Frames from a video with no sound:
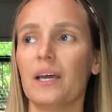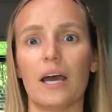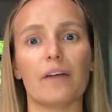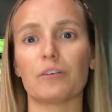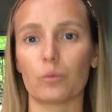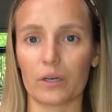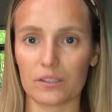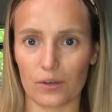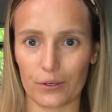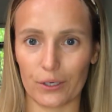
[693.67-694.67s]
Everyone
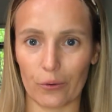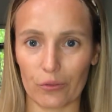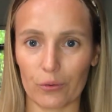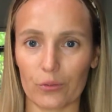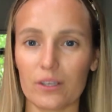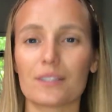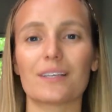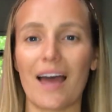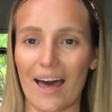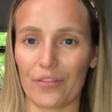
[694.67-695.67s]
is already going through this
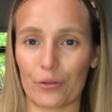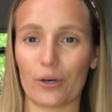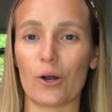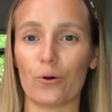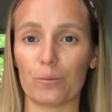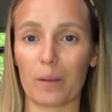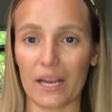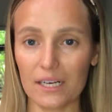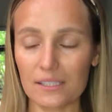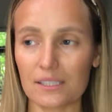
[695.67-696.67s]
at their own
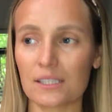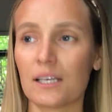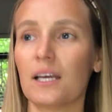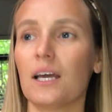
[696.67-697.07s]
pace.